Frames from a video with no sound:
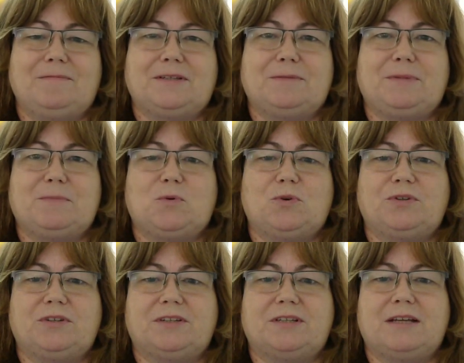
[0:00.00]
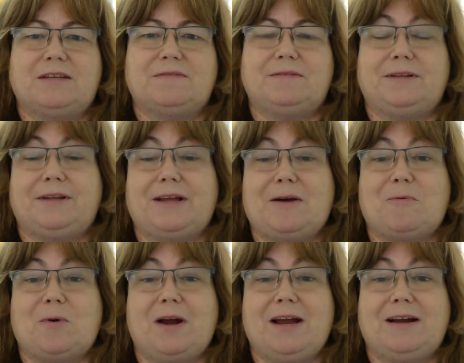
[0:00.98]
is a bit more successful in that
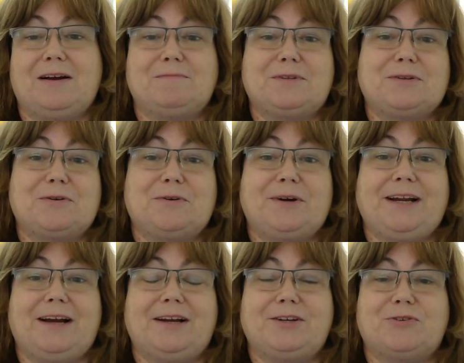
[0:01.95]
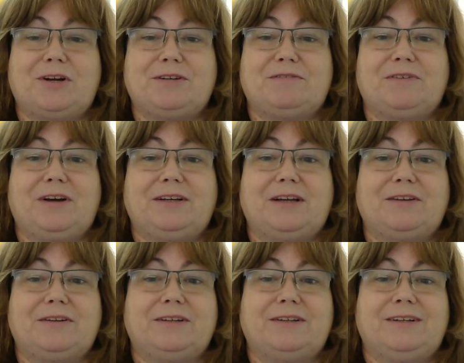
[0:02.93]
way. I'm sorry, I tried to find
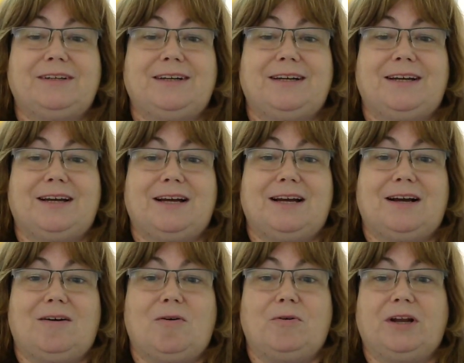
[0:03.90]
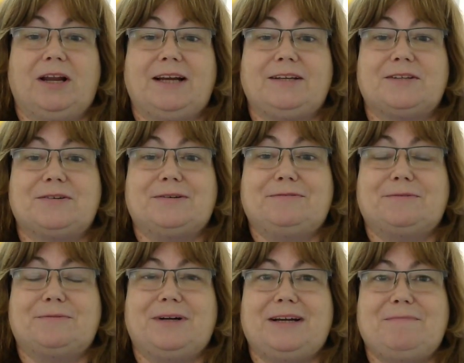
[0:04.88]
other online
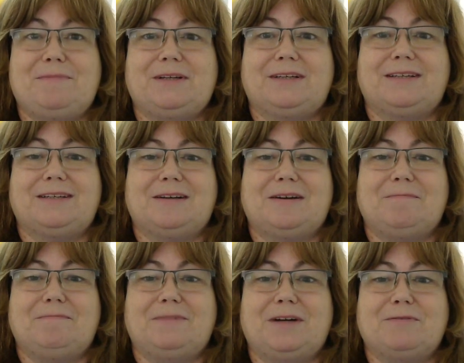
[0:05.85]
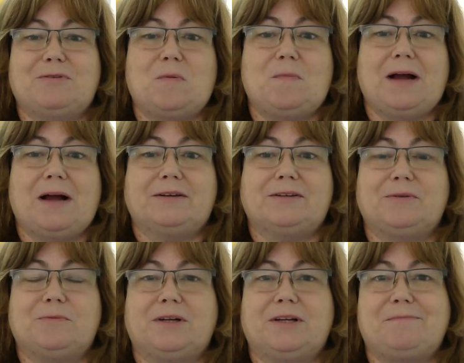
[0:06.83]
software, but I've gone back to
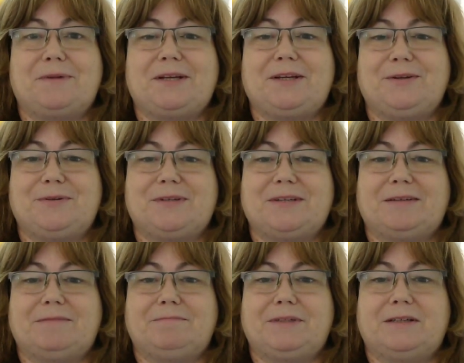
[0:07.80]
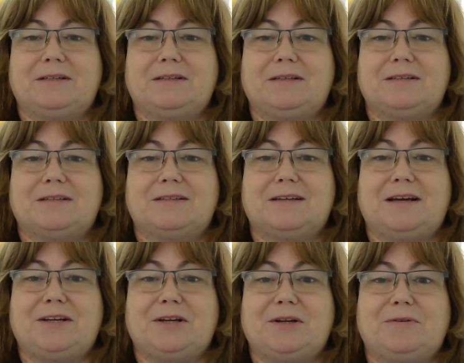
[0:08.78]
the one I've been using because
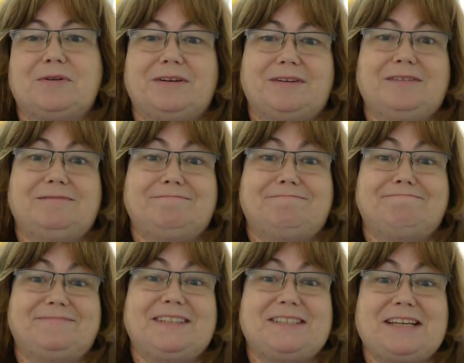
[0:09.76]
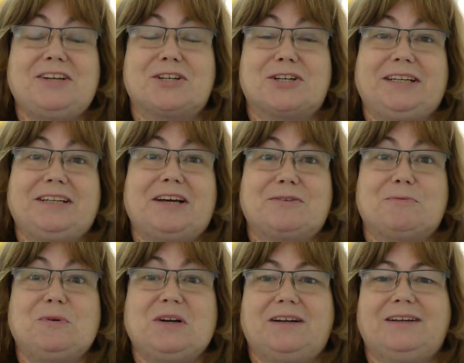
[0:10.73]
I know that essentially it does
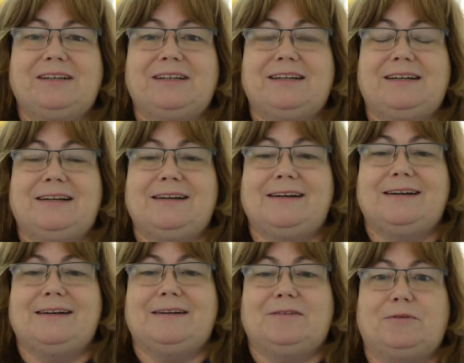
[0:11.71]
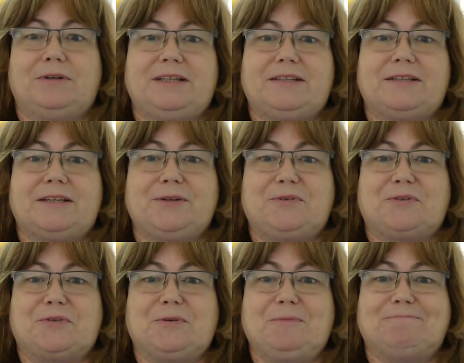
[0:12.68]
work, or at least it
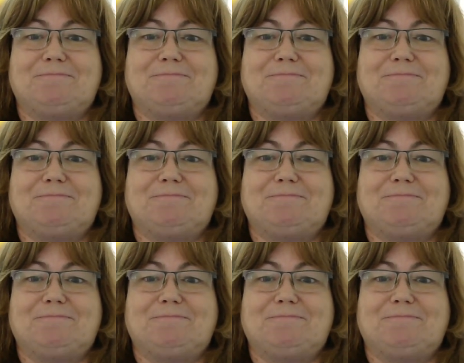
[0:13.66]
used to.